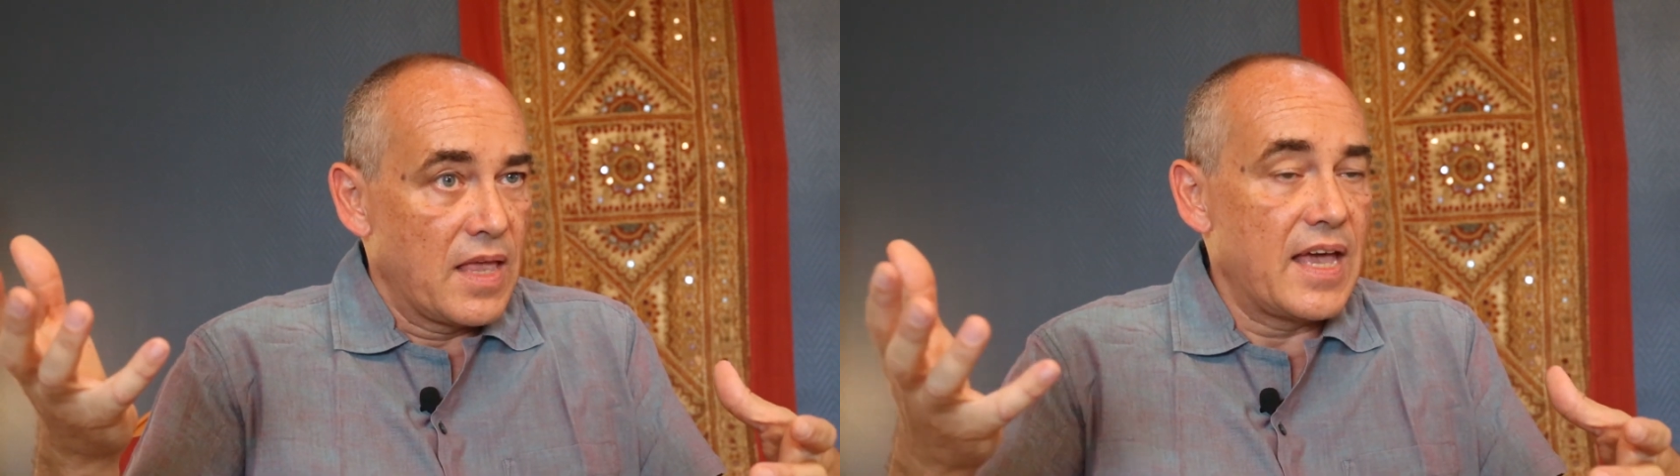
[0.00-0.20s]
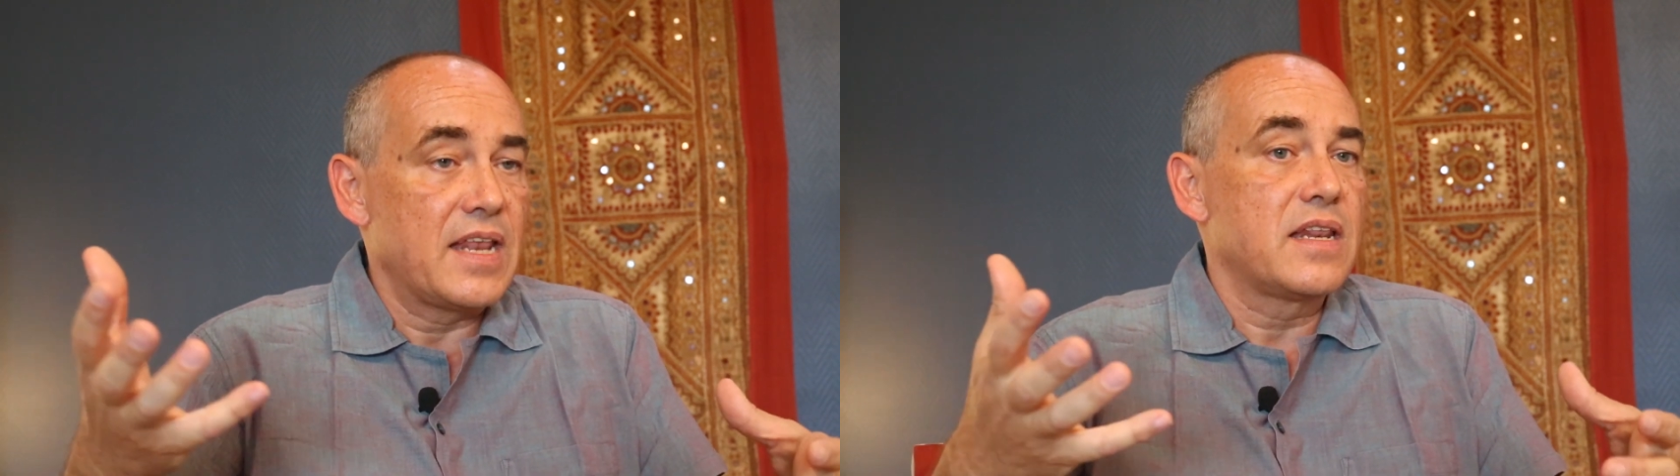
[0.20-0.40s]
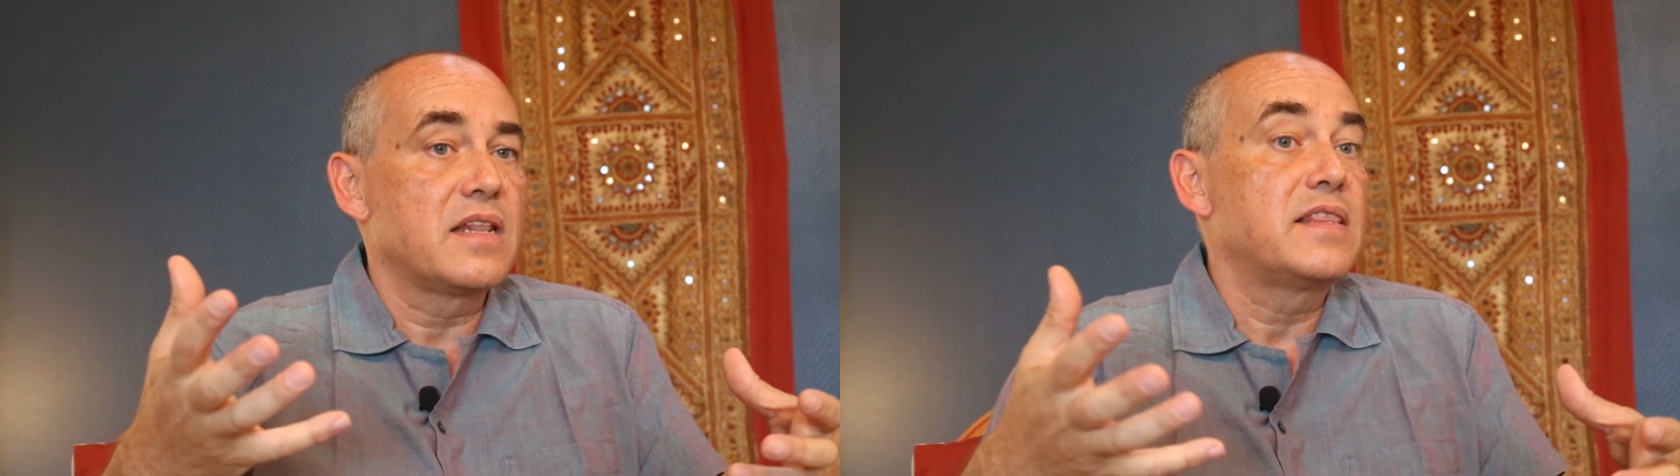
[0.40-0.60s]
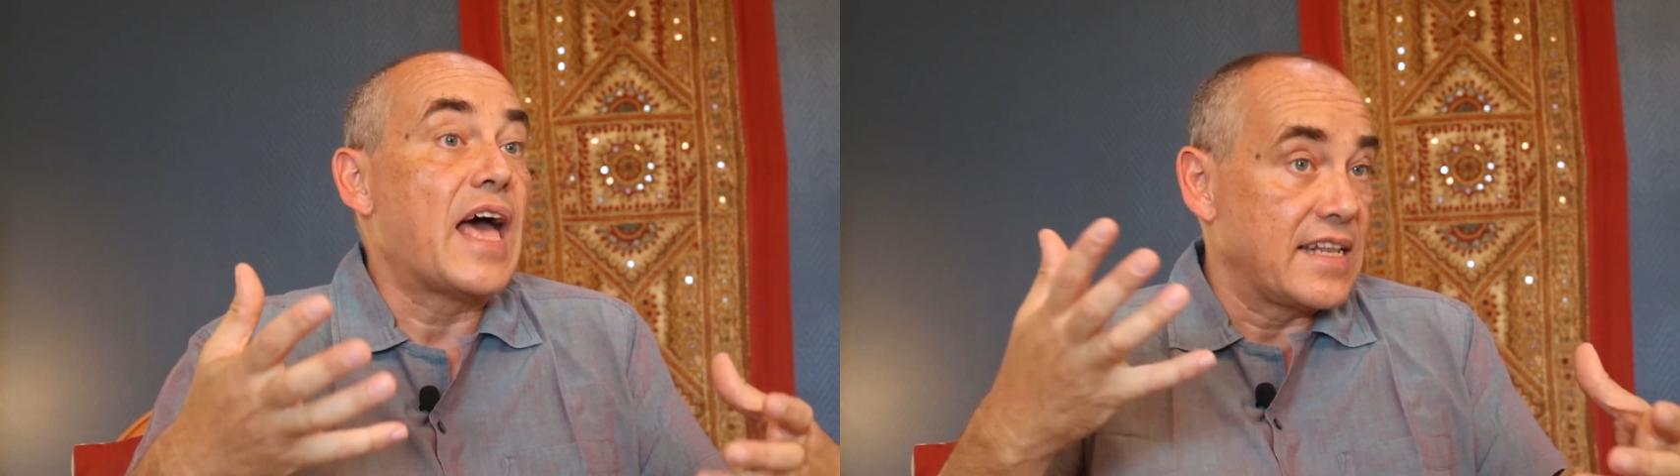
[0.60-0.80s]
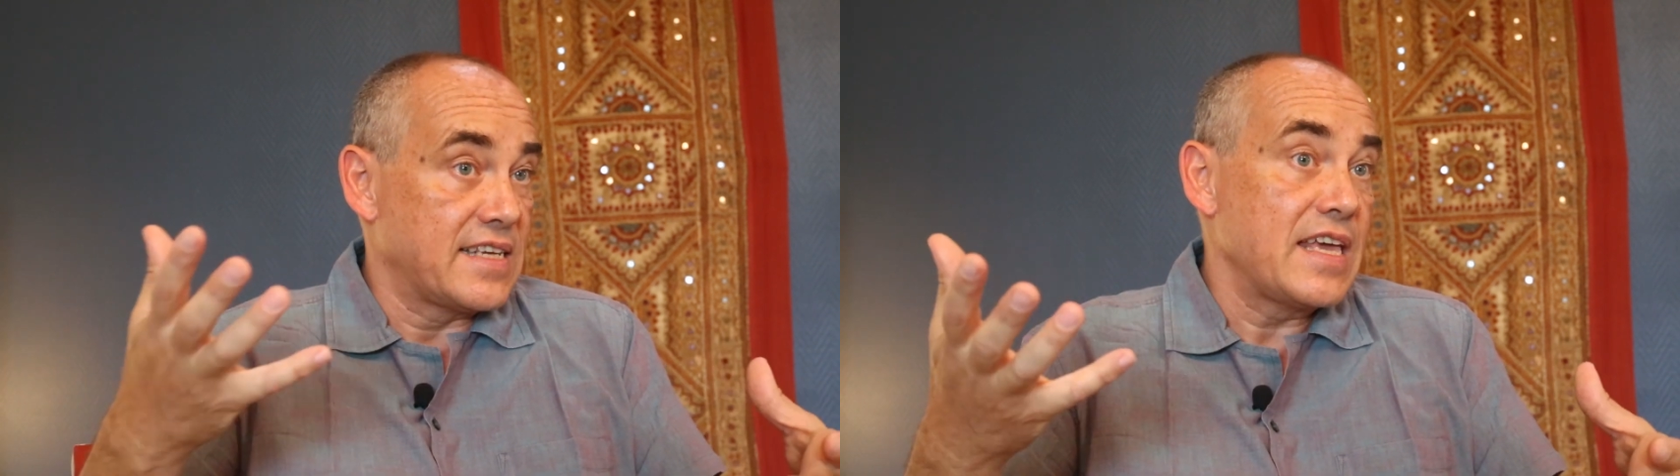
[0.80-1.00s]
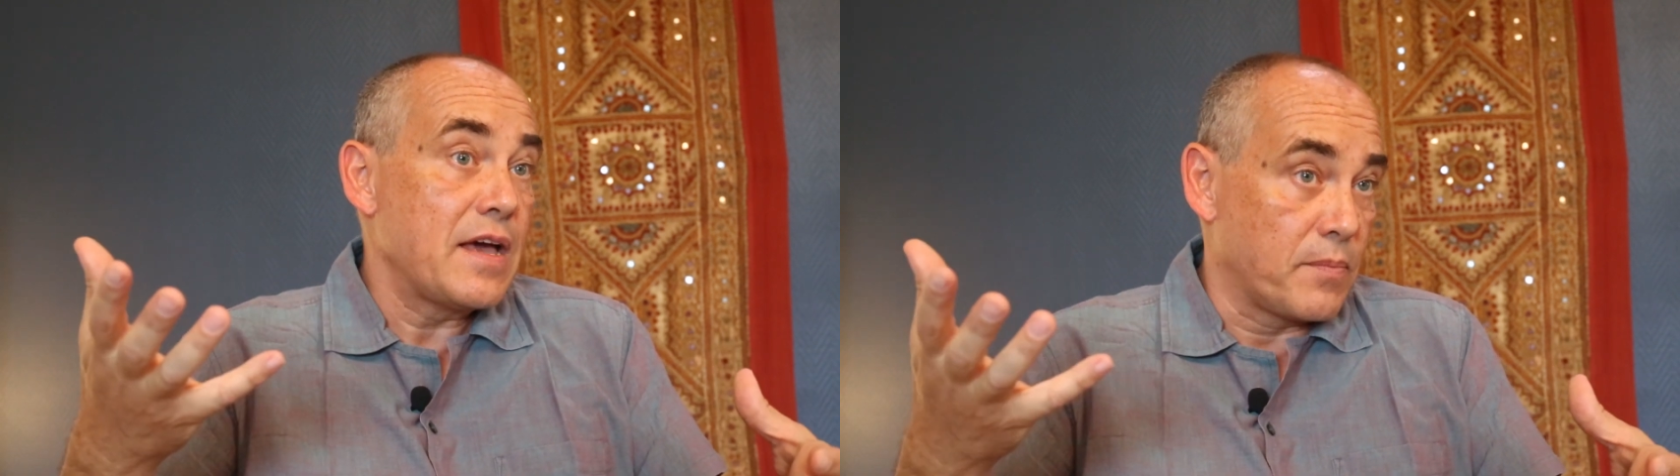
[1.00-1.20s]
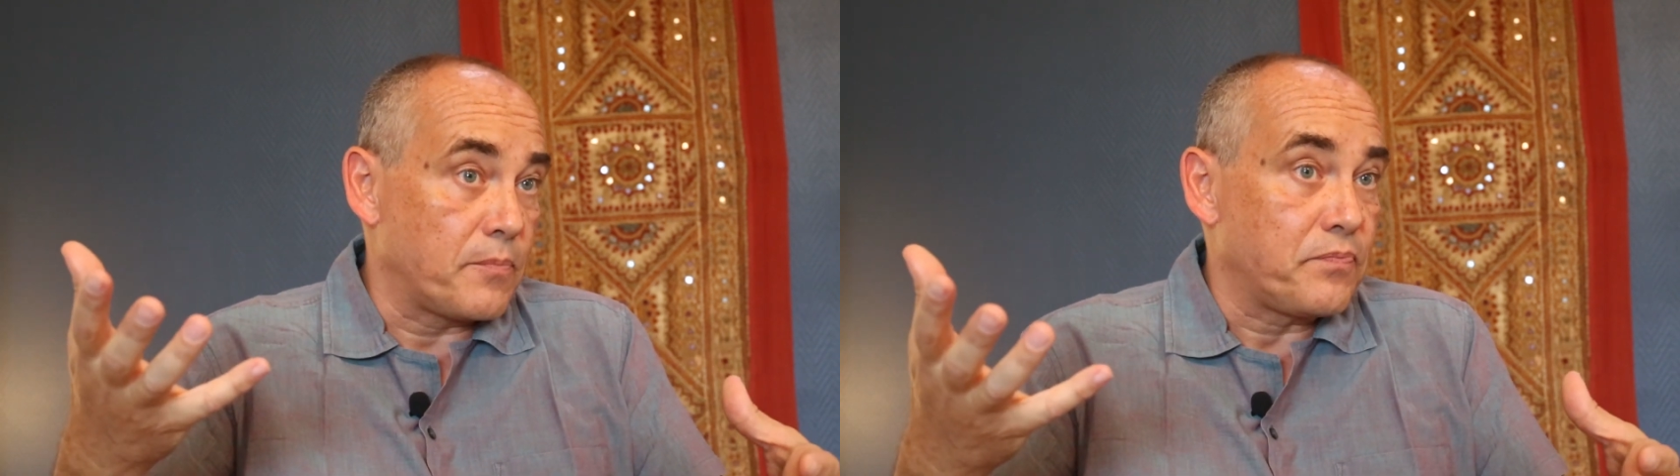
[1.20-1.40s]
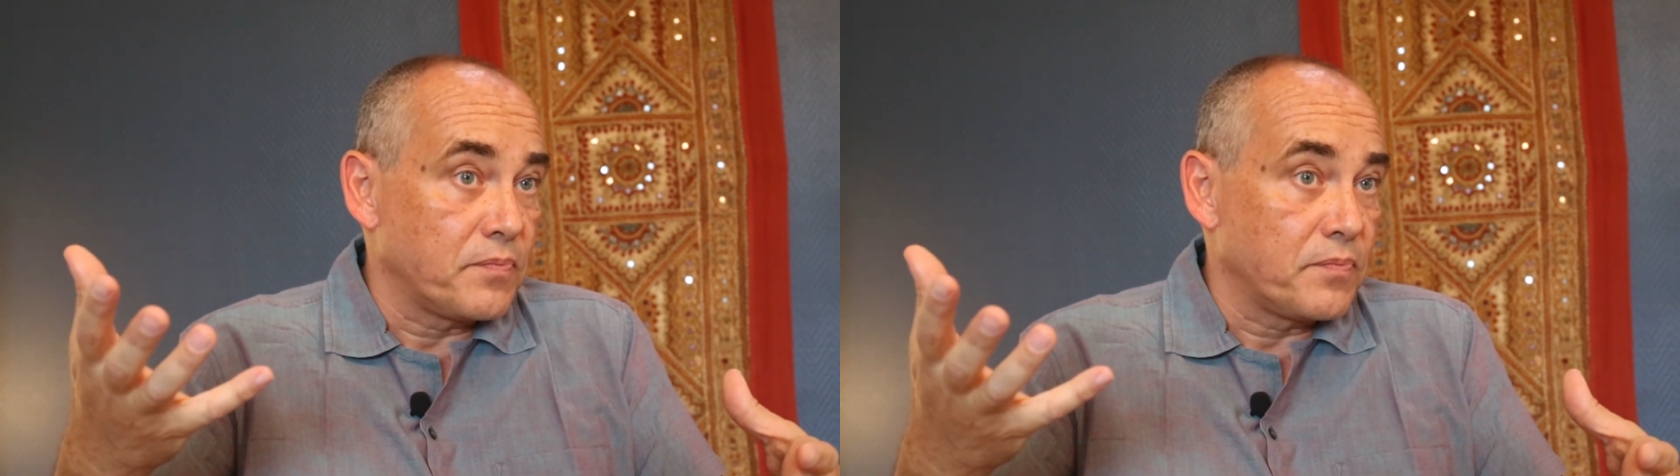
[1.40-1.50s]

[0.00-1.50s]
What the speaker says: and that I am.